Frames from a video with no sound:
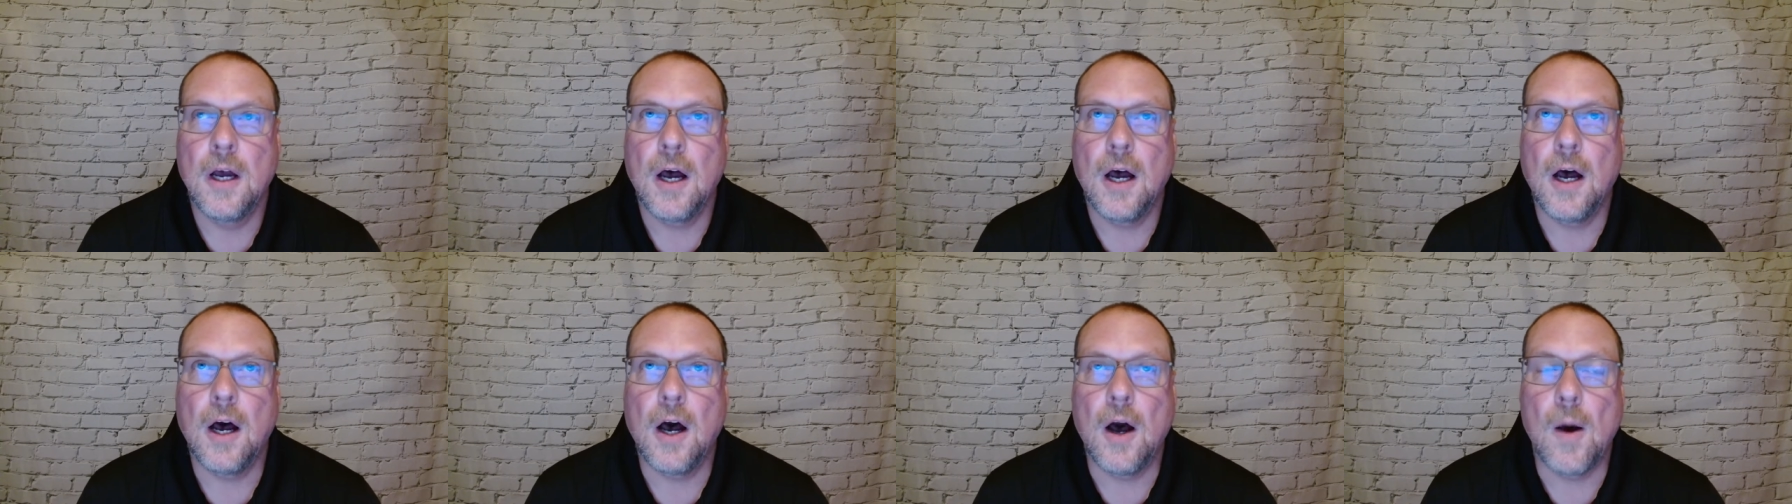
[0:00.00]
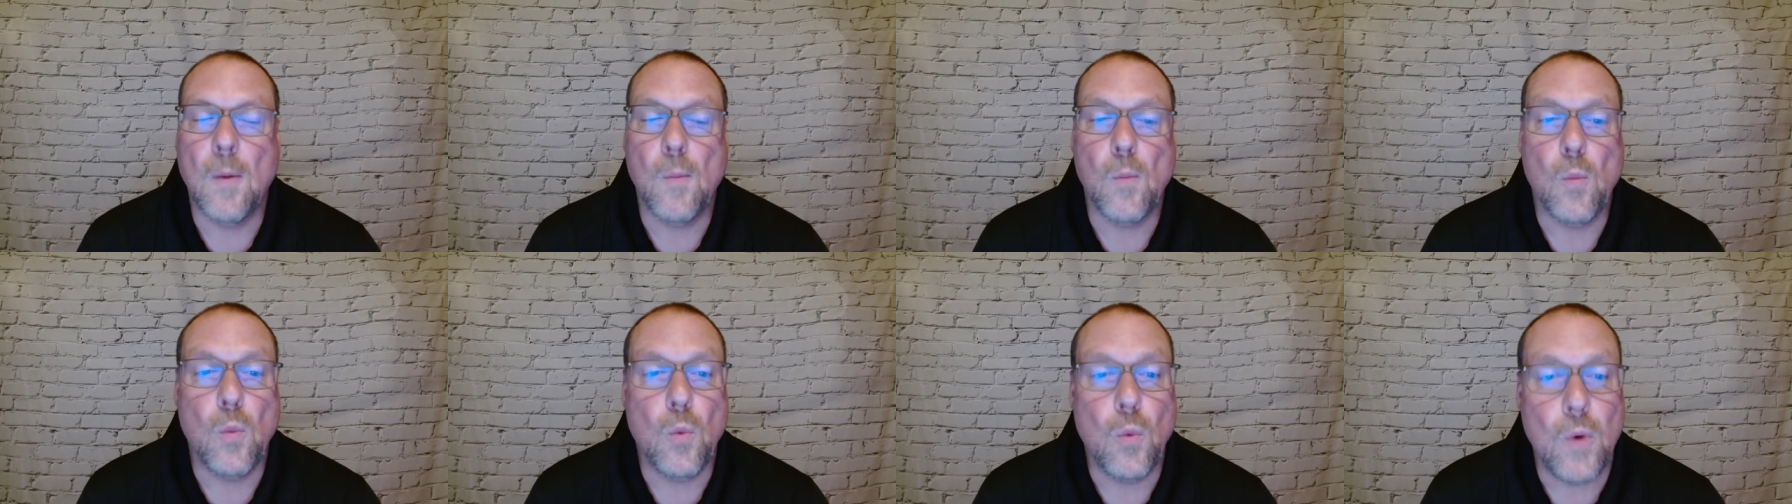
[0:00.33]

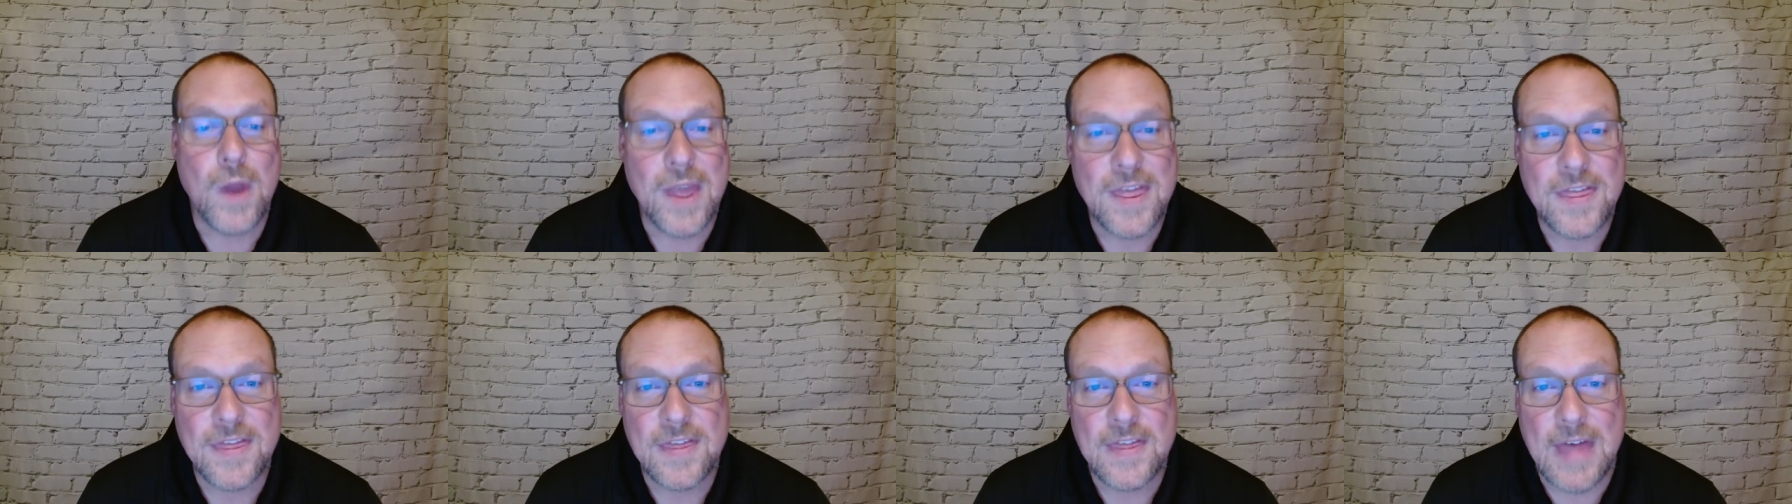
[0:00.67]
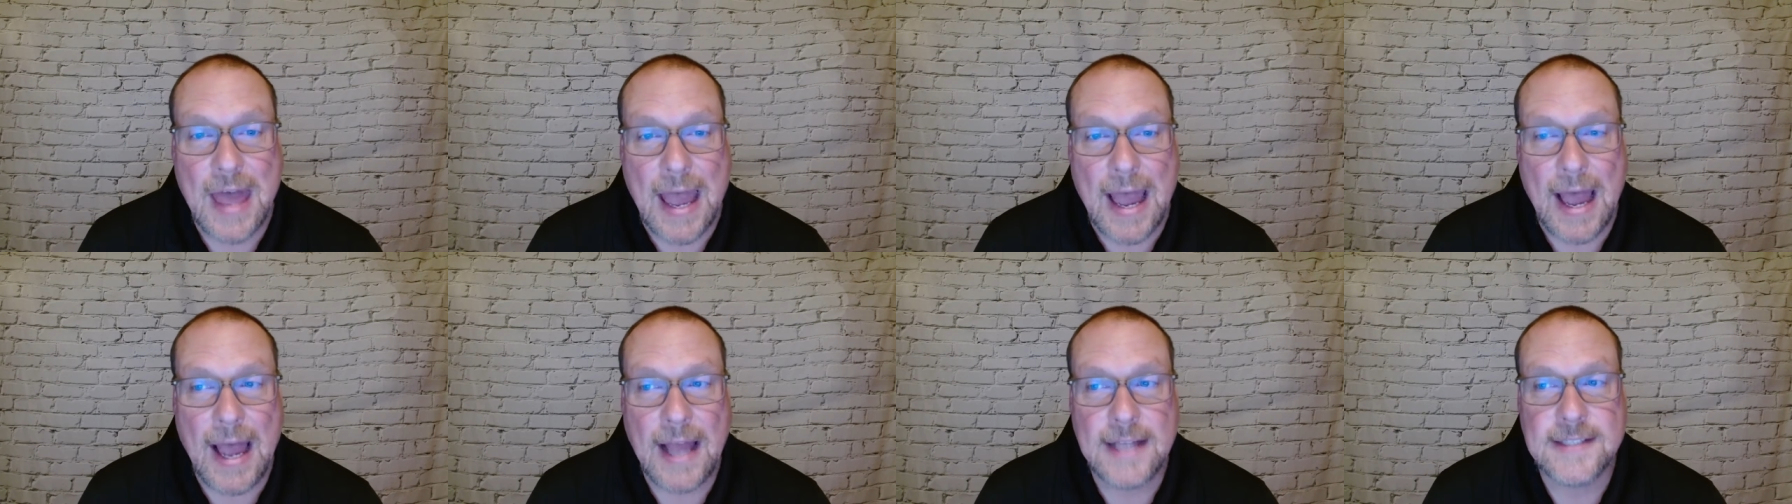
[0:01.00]
Um, with
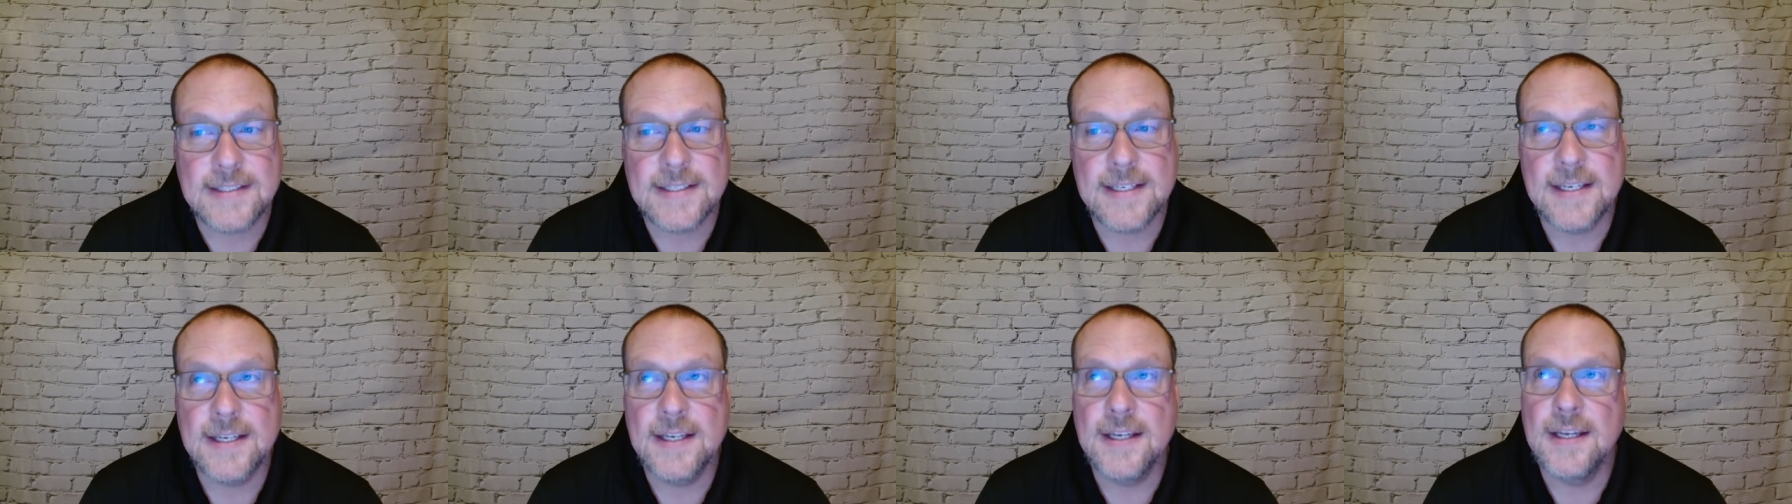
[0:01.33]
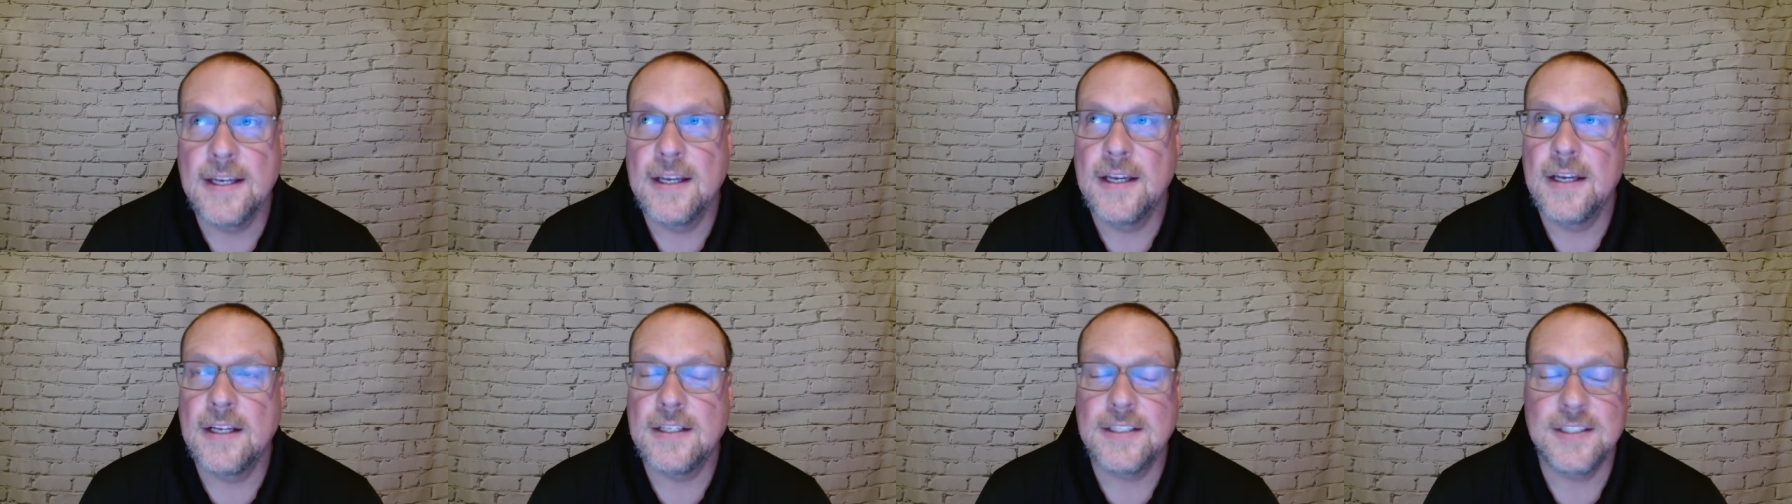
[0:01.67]
that,
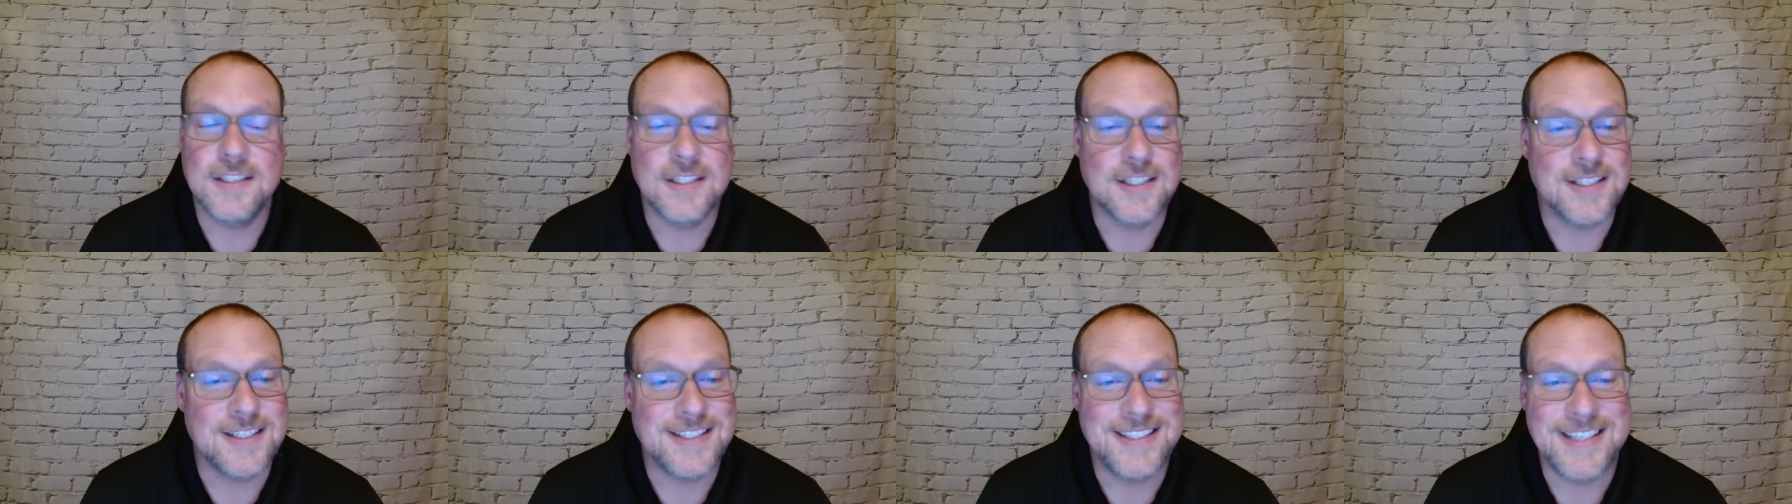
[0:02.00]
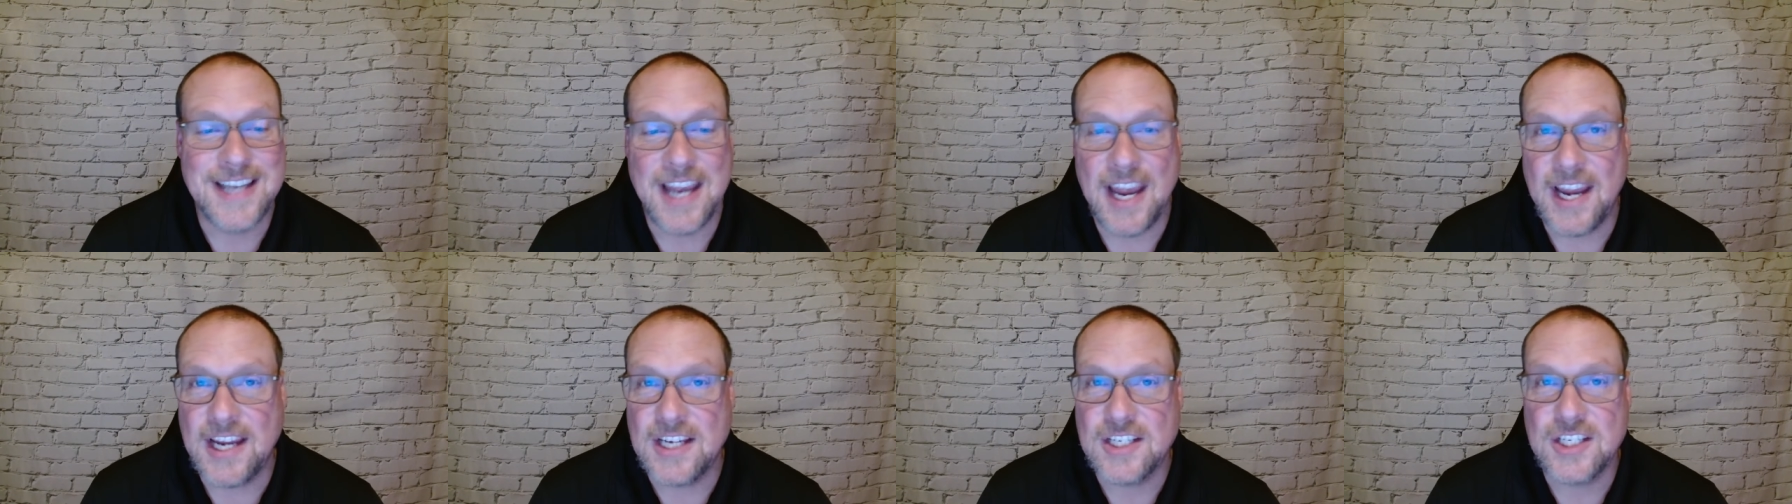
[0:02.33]
just
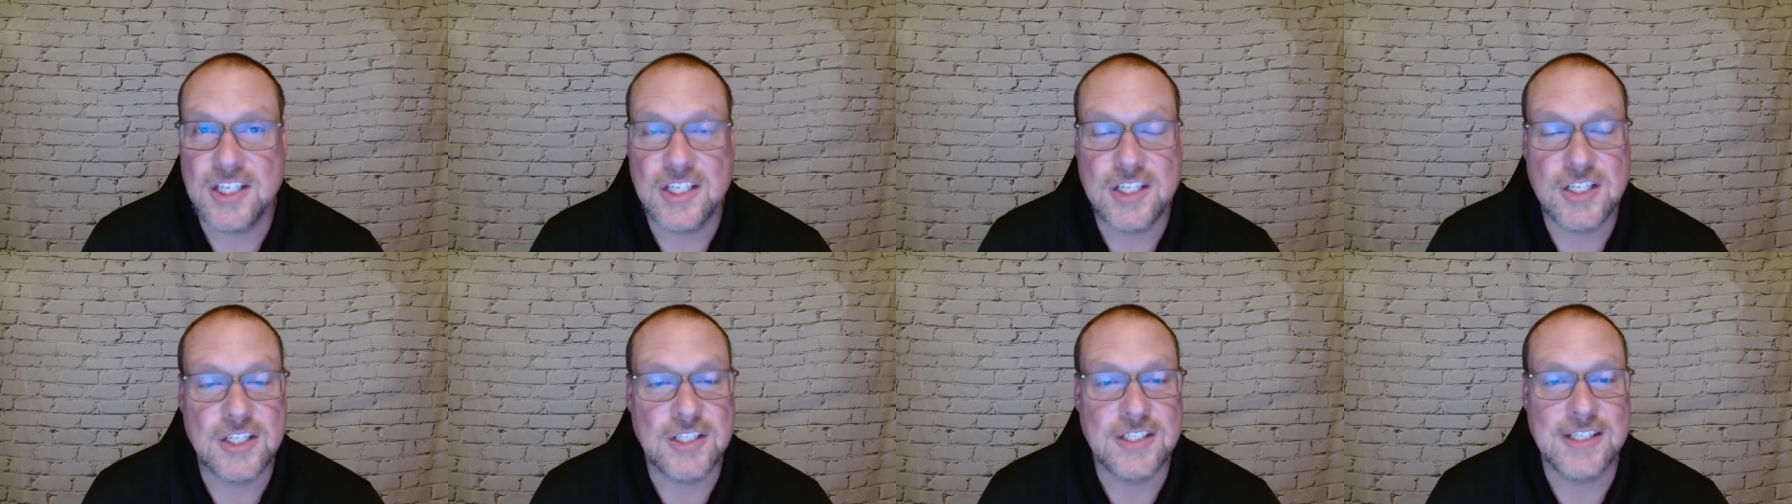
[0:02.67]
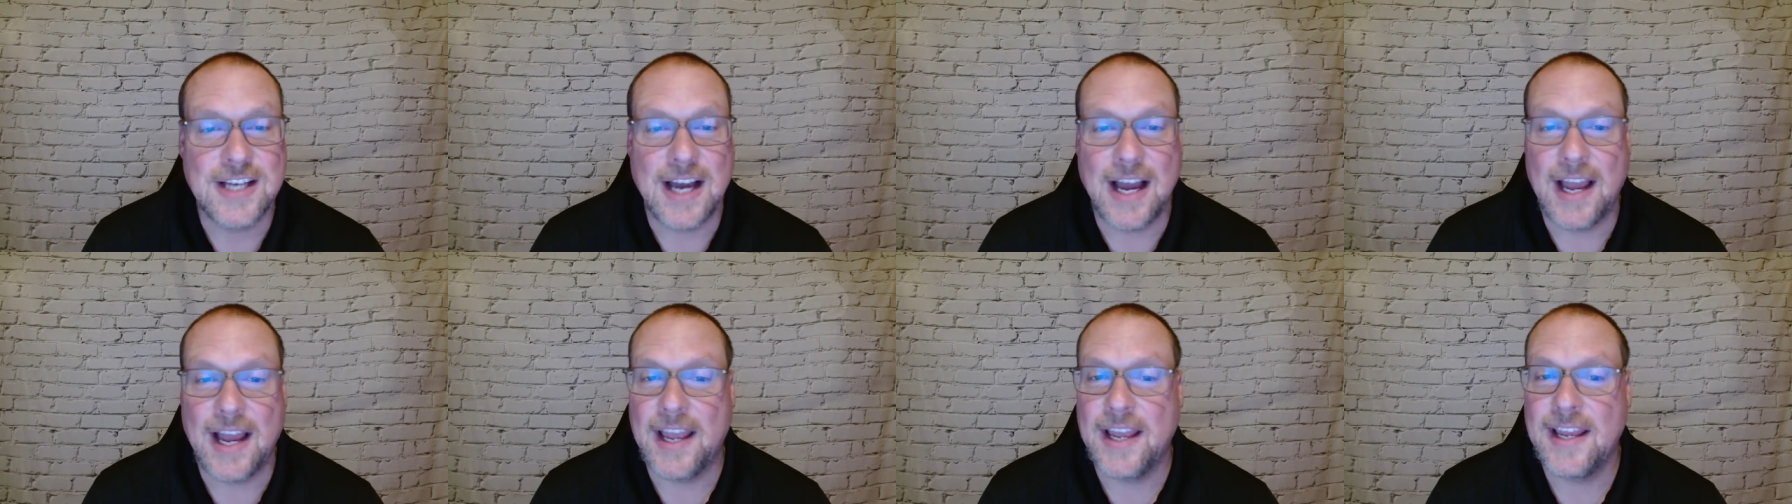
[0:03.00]
changing your
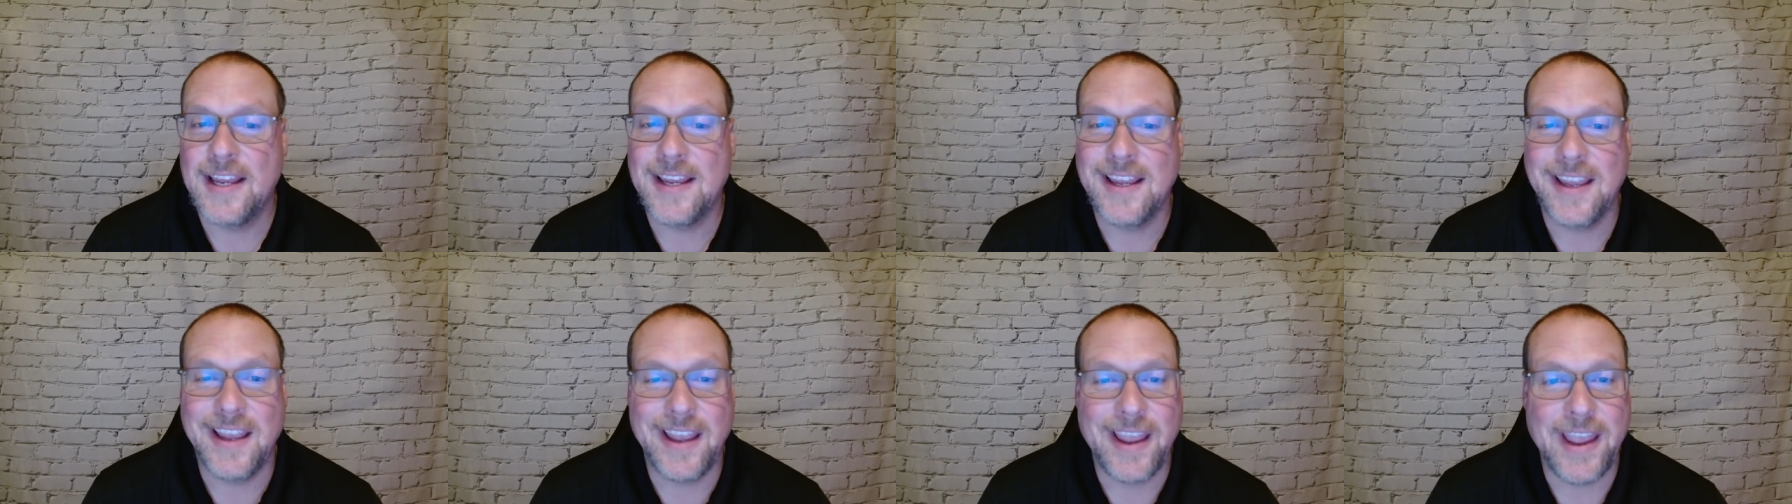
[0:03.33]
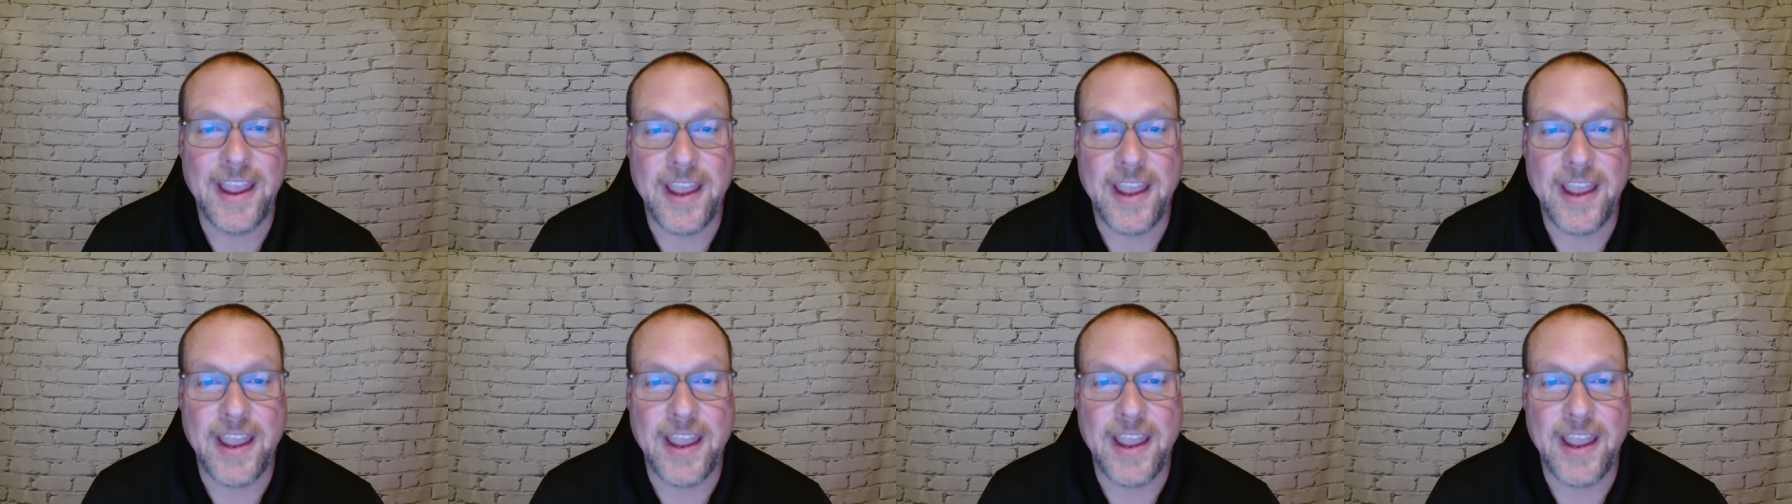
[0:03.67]
diet, it,